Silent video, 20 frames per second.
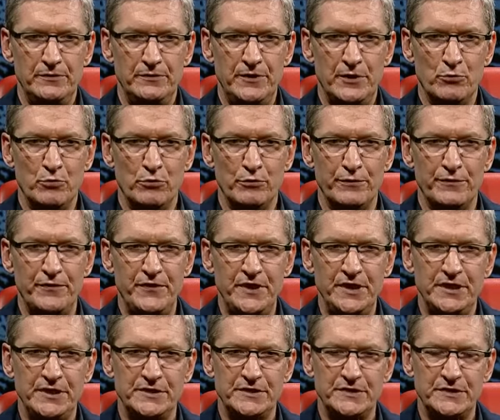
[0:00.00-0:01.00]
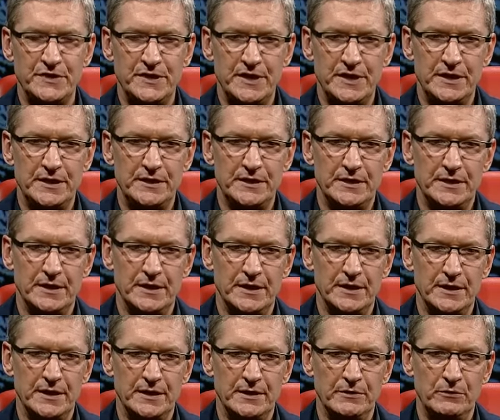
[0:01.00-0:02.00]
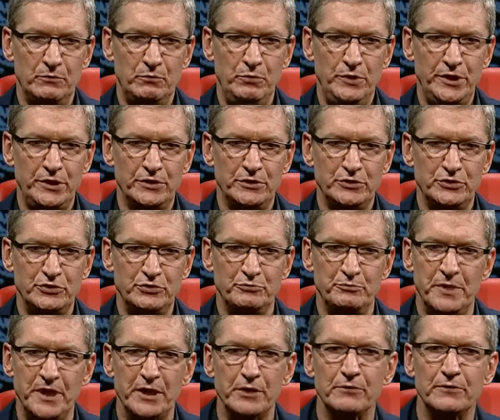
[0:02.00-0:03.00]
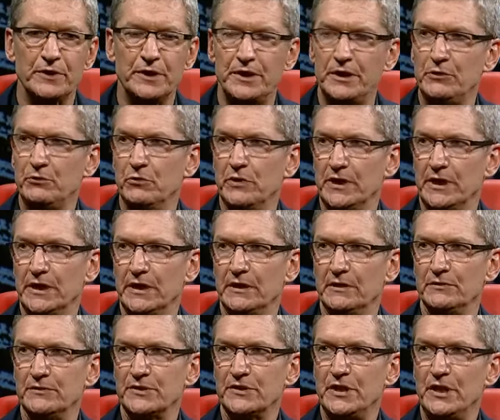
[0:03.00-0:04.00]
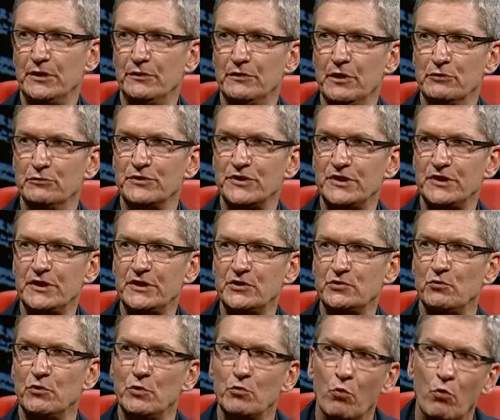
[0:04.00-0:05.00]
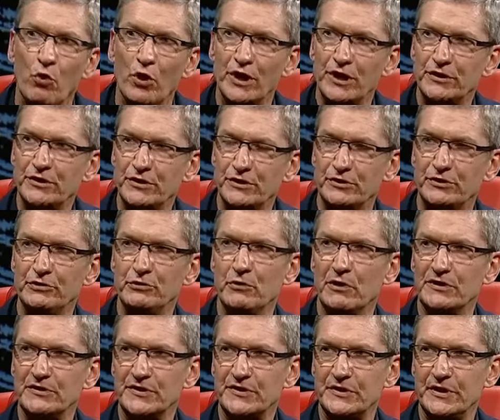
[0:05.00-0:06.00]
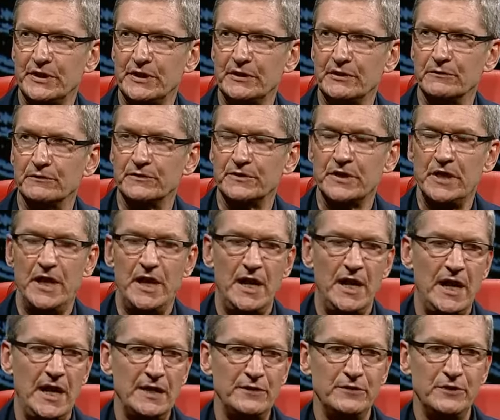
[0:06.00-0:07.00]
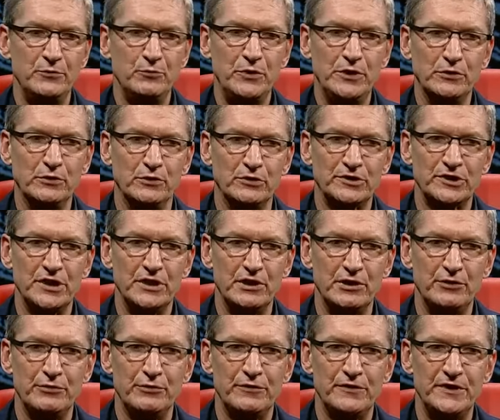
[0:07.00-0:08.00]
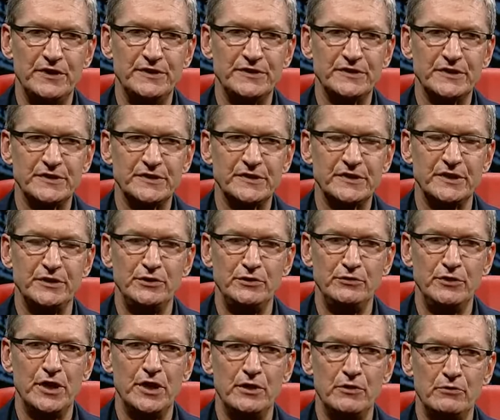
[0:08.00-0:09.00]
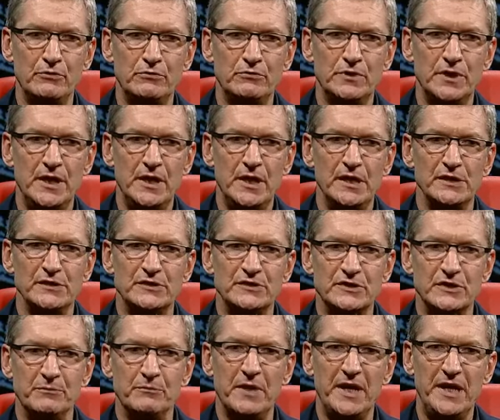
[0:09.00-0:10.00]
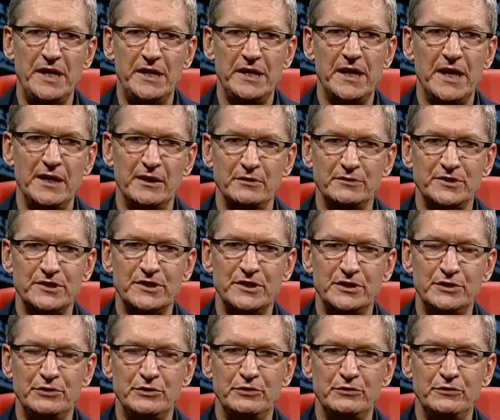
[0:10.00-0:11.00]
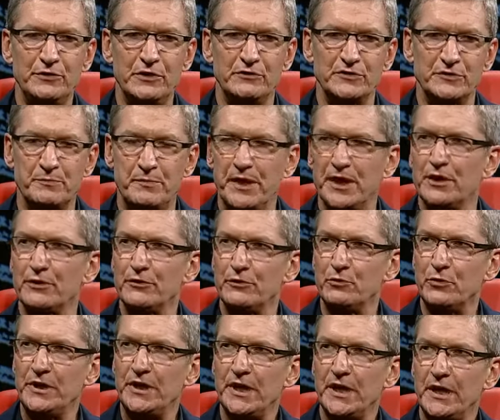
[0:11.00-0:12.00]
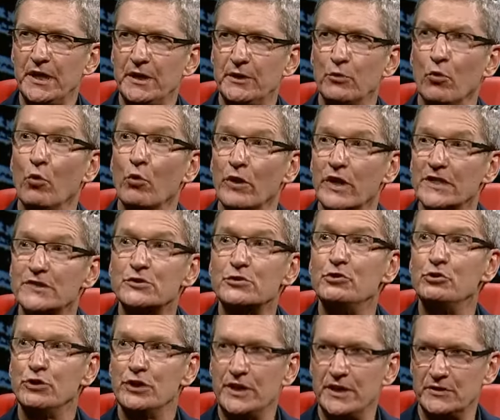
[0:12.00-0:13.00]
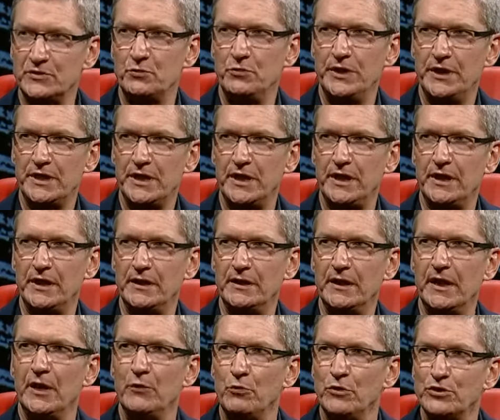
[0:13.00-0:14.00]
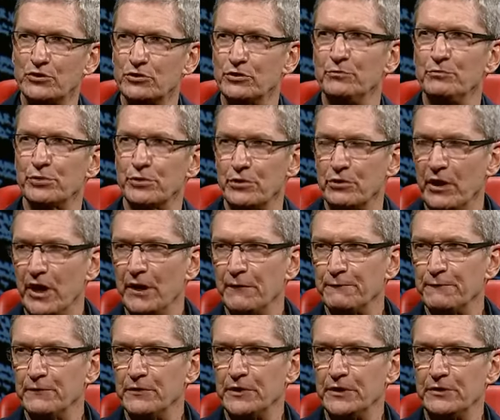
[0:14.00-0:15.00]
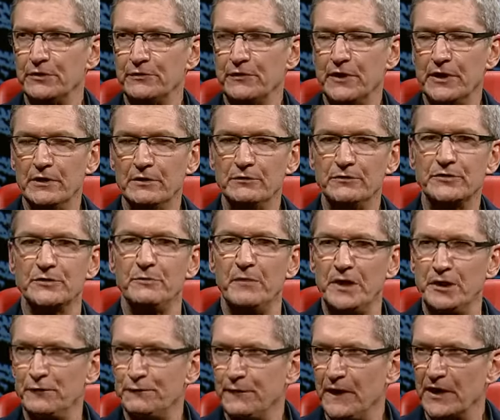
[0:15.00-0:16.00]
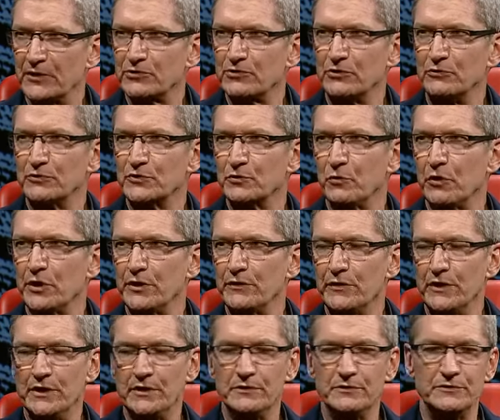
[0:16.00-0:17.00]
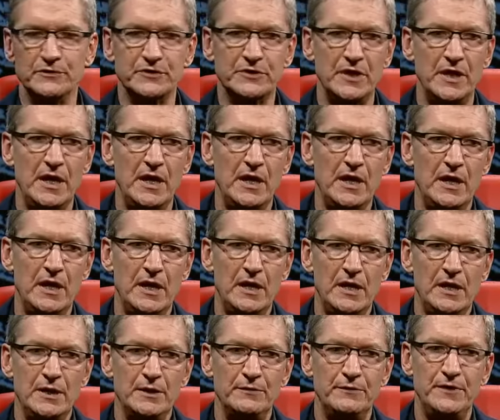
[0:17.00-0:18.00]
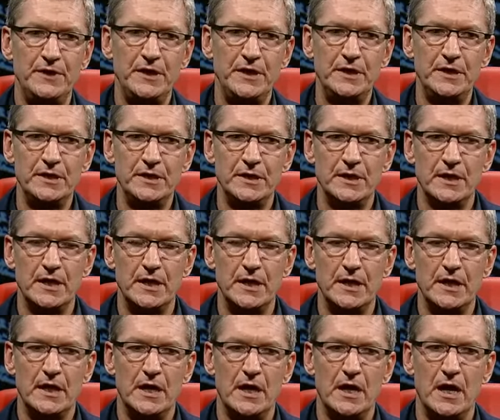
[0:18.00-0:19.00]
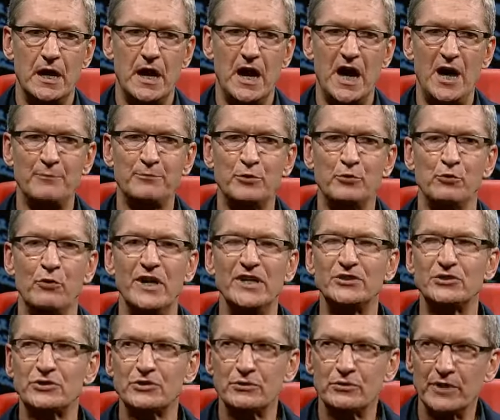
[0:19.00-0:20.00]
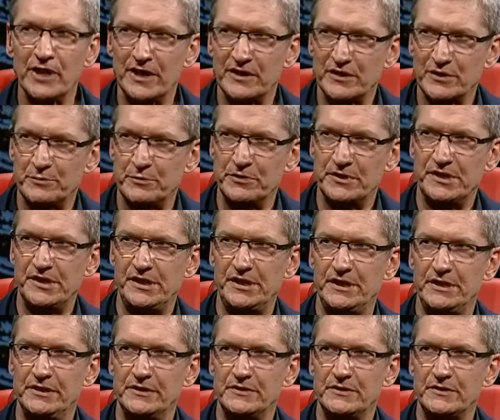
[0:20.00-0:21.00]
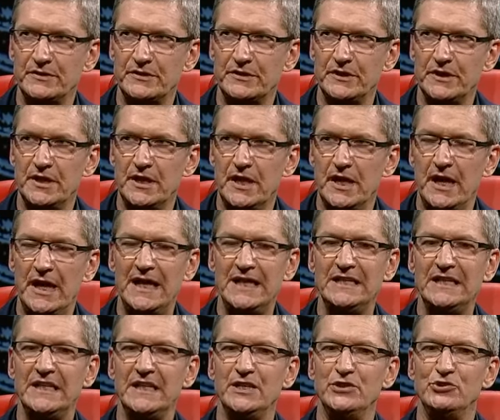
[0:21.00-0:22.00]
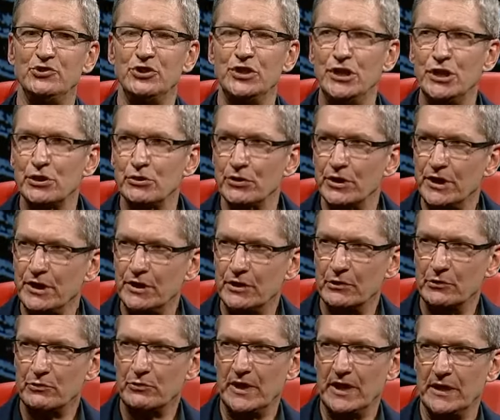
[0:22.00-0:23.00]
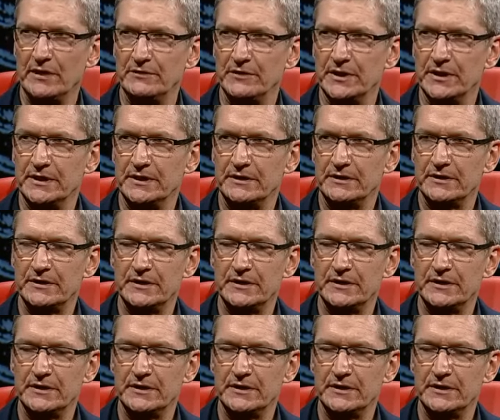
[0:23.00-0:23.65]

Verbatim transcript: there were things that uh, we could do better than anyone else, and those things we wanted to do ourselves. And then we looked at other things and said, you know, somebody else can do those better than we can or as good as we can, and we shouldn't put our effort into those. Manufacturing was one of those. The operational expertise and the engineering around it